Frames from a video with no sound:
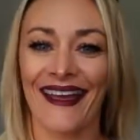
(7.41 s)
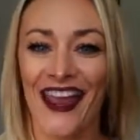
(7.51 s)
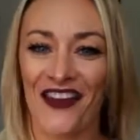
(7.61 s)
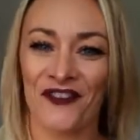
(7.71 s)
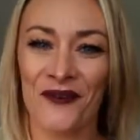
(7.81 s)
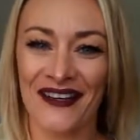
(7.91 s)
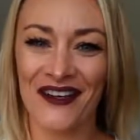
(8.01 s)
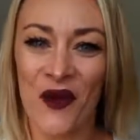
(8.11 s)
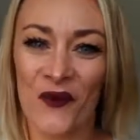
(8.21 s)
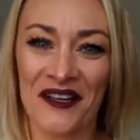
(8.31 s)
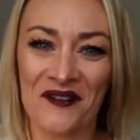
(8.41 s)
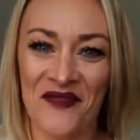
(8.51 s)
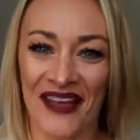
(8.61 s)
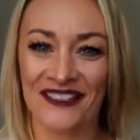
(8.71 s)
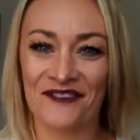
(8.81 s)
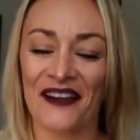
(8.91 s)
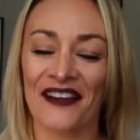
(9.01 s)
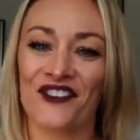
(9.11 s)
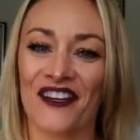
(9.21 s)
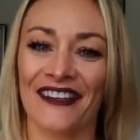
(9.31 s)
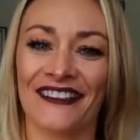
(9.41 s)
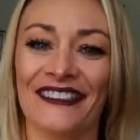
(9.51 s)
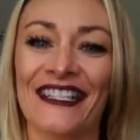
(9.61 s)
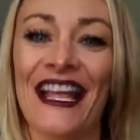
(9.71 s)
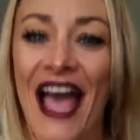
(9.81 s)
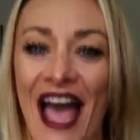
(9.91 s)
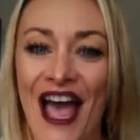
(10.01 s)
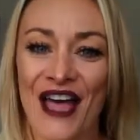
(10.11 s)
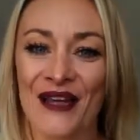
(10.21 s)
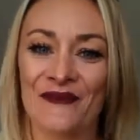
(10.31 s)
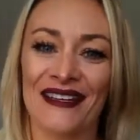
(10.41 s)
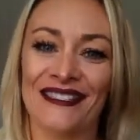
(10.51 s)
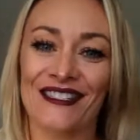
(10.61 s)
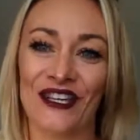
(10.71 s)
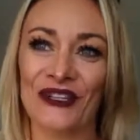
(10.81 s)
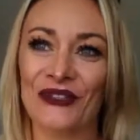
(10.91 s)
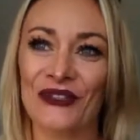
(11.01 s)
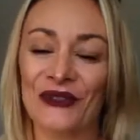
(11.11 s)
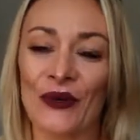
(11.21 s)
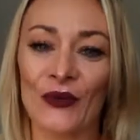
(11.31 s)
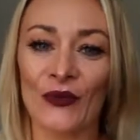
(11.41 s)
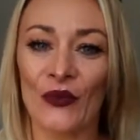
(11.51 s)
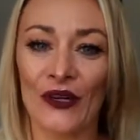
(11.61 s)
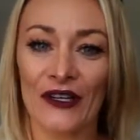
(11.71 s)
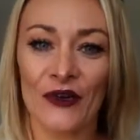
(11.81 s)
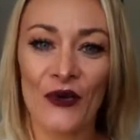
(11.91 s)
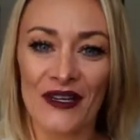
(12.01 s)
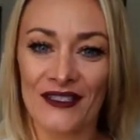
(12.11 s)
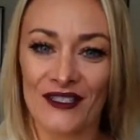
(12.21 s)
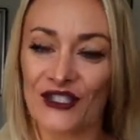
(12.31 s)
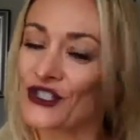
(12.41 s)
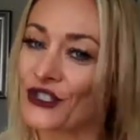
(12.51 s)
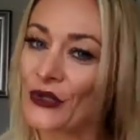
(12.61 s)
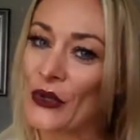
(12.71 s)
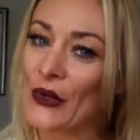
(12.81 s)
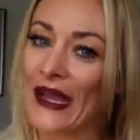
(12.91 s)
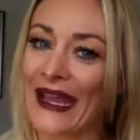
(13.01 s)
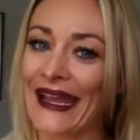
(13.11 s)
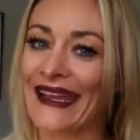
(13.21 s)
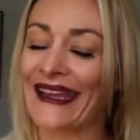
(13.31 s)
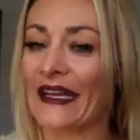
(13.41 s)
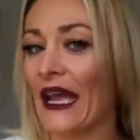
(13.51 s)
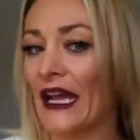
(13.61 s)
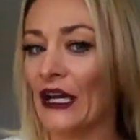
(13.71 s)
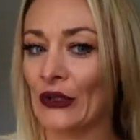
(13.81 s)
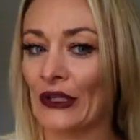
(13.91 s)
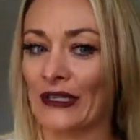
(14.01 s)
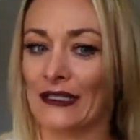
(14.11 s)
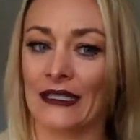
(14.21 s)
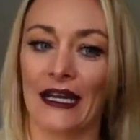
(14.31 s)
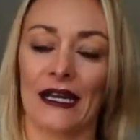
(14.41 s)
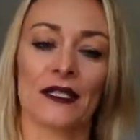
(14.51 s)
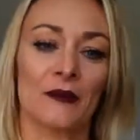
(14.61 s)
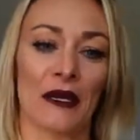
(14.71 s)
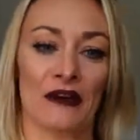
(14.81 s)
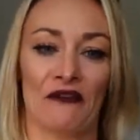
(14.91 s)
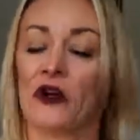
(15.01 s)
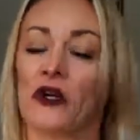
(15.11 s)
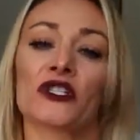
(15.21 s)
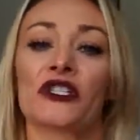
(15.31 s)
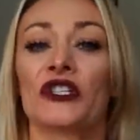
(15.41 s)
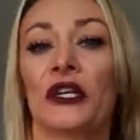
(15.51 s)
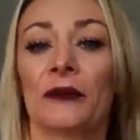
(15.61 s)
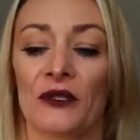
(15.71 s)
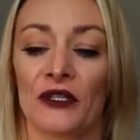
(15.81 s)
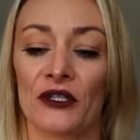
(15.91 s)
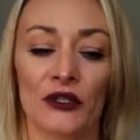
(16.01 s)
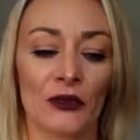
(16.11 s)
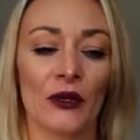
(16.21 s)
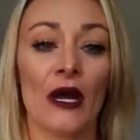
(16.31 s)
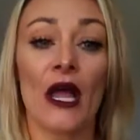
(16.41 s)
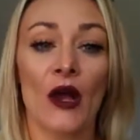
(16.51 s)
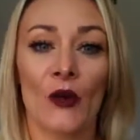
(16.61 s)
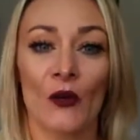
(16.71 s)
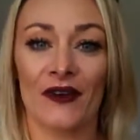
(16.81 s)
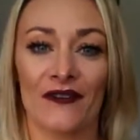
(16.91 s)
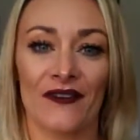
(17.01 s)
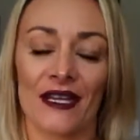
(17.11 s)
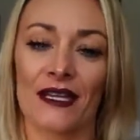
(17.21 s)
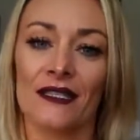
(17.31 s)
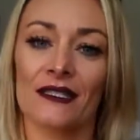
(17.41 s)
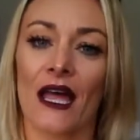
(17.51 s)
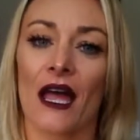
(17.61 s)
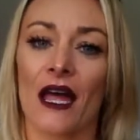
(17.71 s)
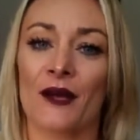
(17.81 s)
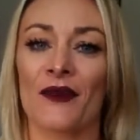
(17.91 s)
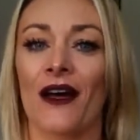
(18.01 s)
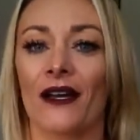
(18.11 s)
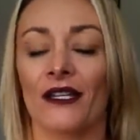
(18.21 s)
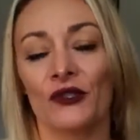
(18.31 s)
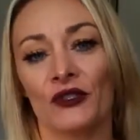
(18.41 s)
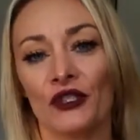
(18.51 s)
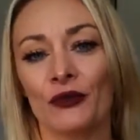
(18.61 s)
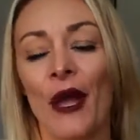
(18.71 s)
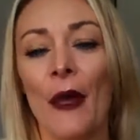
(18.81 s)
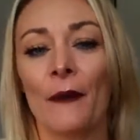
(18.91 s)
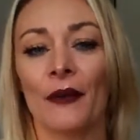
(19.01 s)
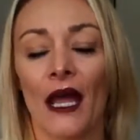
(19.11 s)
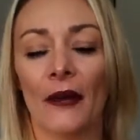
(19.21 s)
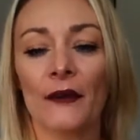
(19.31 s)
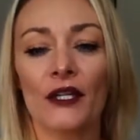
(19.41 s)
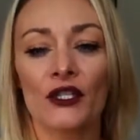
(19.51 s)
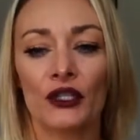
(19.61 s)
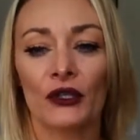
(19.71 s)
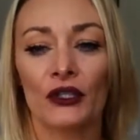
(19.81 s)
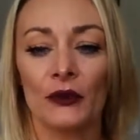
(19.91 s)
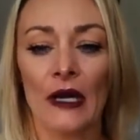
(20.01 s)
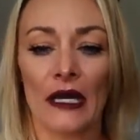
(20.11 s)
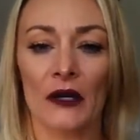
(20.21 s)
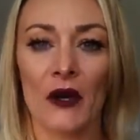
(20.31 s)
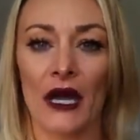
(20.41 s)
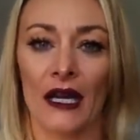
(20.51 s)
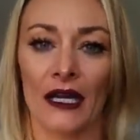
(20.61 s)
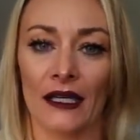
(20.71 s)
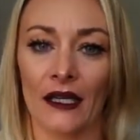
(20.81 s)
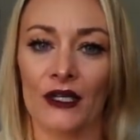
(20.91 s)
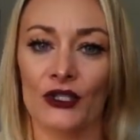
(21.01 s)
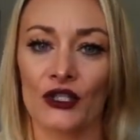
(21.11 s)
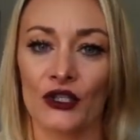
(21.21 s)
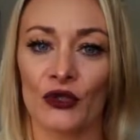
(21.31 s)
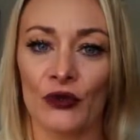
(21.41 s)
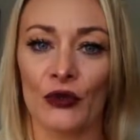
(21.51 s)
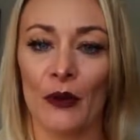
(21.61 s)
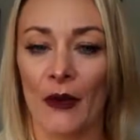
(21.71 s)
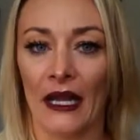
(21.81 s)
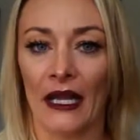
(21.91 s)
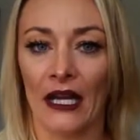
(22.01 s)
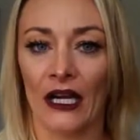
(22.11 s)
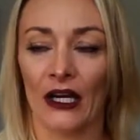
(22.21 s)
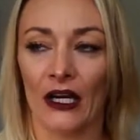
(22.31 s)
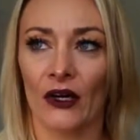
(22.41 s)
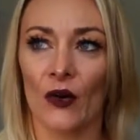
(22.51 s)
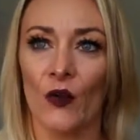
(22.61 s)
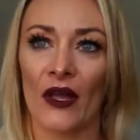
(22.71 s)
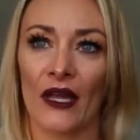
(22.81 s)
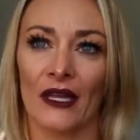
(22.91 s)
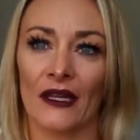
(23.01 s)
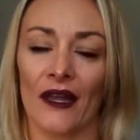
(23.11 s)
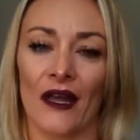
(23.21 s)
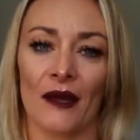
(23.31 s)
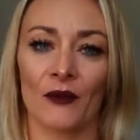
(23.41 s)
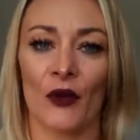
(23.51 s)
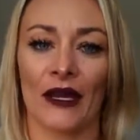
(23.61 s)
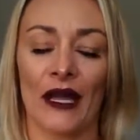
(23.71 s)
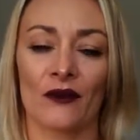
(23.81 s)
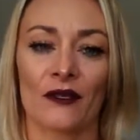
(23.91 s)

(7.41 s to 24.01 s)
Hey everyone, welcome back to my channel. So we're going to do a hair look today. It's my first attempt to do one of these on YouTube, but I'm going to show you how I do my hair when I'm going out.